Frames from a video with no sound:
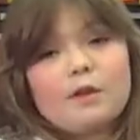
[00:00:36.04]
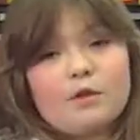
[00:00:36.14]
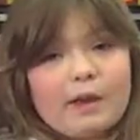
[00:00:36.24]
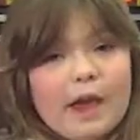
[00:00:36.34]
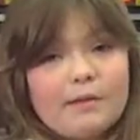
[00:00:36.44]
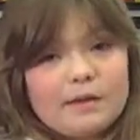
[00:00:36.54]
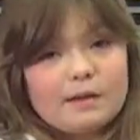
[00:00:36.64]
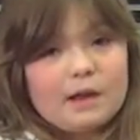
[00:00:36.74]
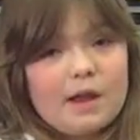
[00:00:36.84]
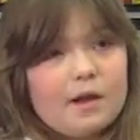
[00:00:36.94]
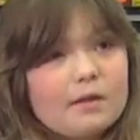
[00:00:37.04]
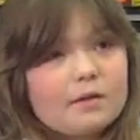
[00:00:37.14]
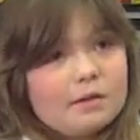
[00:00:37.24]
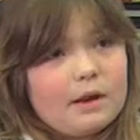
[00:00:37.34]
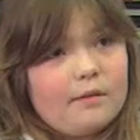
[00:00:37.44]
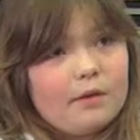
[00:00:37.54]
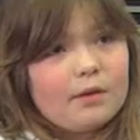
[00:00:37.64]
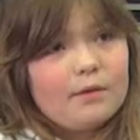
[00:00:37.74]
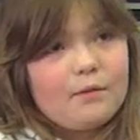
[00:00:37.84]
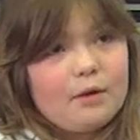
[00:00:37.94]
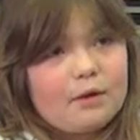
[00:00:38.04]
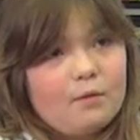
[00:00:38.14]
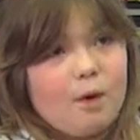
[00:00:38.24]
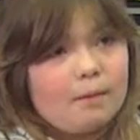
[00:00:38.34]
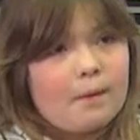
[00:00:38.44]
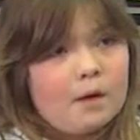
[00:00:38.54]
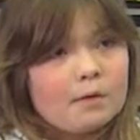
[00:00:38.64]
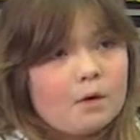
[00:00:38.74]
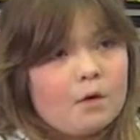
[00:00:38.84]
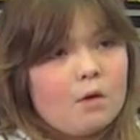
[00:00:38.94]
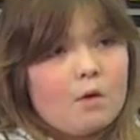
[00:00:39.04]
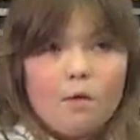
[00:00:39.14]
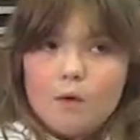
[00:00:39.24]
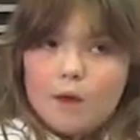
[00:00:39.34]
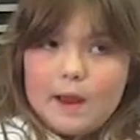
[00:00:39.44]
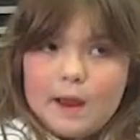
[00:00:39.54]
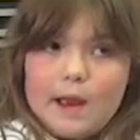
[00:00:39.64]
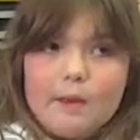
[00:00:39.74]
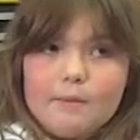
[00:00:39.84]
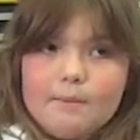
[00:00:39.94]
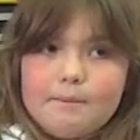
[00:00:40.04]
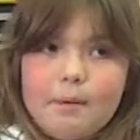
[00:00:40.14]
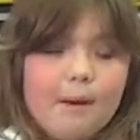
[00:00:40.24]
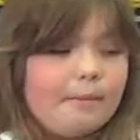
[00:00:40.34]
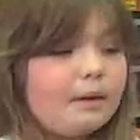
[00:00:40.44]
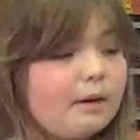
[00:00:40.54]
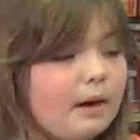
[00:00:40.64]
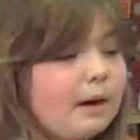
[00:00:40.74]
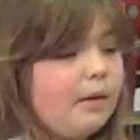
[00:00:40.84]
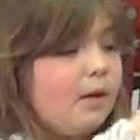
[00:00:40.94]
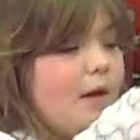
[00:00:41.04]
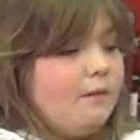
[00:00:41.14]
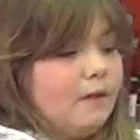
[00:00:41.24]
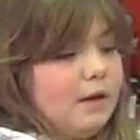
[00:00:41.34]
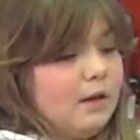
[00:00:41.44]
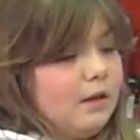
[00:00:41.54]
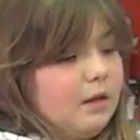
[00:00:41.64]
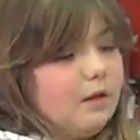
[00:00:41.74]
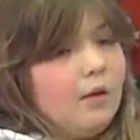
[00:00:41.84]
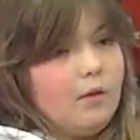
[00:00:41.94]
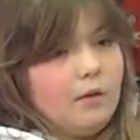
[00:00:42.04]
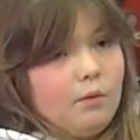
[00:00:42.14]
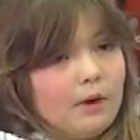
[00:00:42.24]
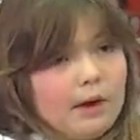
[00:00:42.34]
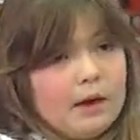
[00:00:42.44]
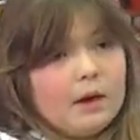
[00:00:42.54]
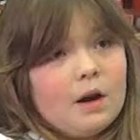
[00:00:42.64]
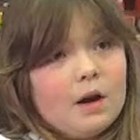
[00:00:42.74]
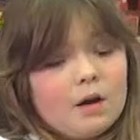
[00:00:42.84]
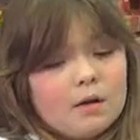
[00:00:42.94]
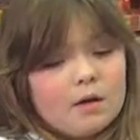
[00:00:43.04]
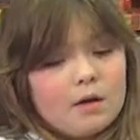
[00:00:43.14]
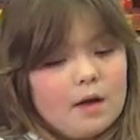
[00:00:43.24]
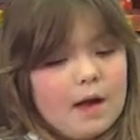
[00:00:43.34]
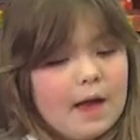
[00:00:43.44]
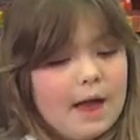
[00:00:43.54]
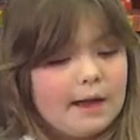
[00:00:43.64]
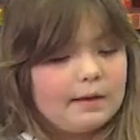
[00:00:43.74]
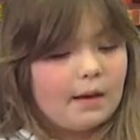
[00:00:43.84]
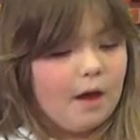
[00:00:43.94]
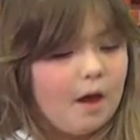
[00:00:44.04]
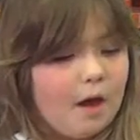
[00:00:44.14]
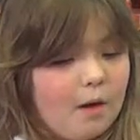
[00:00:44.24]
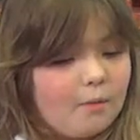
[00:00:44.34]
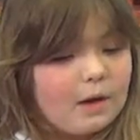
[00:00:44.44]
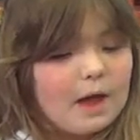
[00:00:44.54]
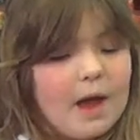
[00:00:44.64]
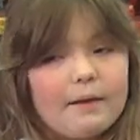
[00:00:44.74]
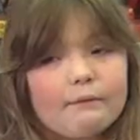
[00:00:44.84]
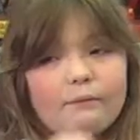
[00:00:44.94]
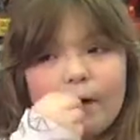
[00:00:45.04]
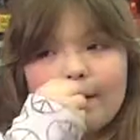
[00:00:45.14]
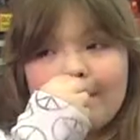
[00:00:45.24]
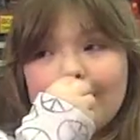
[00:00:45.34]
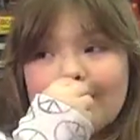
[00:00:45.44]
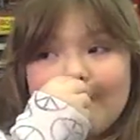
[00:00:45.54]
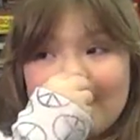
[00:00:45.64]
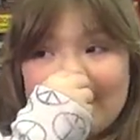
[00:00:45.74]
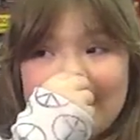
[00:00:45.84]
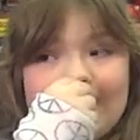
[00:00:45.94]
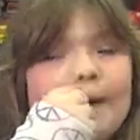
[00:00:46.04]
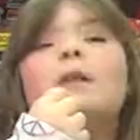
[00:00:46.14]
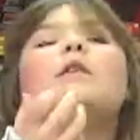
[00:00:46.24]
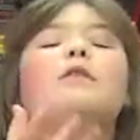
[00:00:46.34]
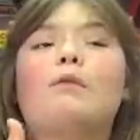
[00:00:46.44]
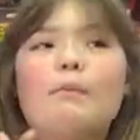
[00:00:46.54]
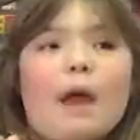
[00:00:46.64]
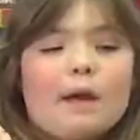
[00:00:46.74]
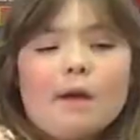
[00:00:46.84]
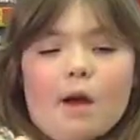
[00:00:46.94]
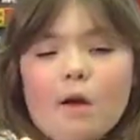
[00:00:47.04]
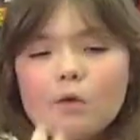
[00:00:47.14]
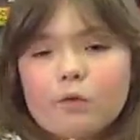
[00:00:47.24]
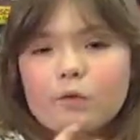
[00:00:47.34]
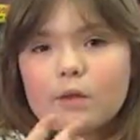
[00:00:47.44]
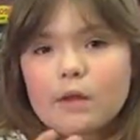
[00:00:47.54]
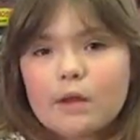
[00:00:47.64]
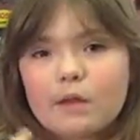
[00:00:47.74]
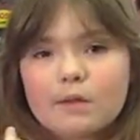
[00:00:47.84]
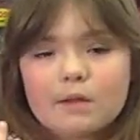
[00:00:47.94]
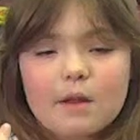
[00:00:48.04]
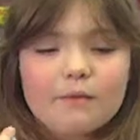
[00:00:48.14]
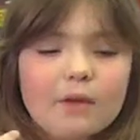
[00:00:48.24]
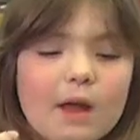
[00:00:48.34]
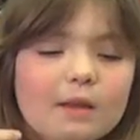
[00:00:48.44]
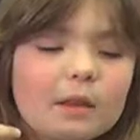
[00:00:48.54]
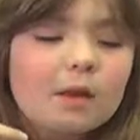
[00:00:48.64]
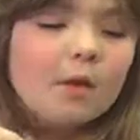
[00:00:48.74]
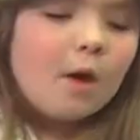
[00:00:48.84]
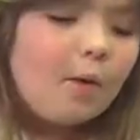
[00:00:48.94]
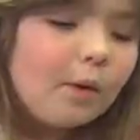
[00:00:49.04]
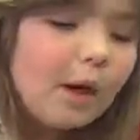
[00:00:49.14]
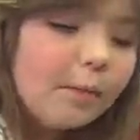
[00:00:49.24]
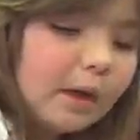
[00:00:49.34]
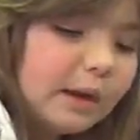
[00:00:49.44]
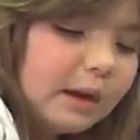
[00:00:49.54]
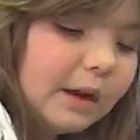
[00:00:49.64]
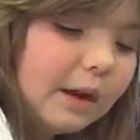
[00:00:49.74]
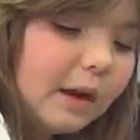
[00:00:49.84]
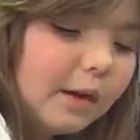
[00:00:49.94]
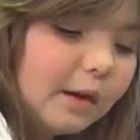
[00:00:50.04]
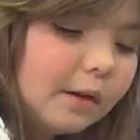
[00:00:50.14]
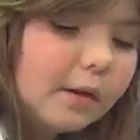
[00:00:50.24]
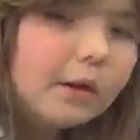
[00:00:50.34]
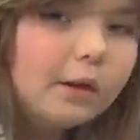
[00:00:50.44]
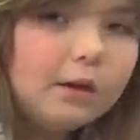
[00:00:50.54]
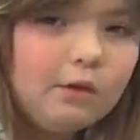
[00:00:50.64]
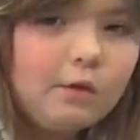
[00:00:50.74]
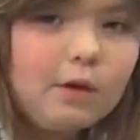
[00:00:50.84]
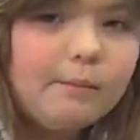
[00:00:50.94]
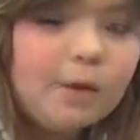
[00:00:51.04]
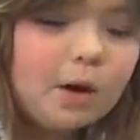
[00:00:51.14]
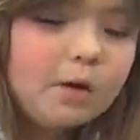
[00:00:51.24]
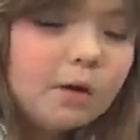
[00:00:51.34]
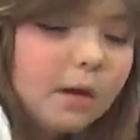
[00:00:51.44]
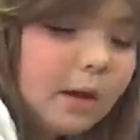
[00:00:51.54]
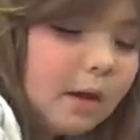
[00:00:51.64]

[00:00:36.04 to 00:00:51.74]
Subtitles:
you can't really tell the difference if it's a watermelon or a pumpkin if it's green. And we had fun picking tomatoes and stuff last year. We are planting cucumbers,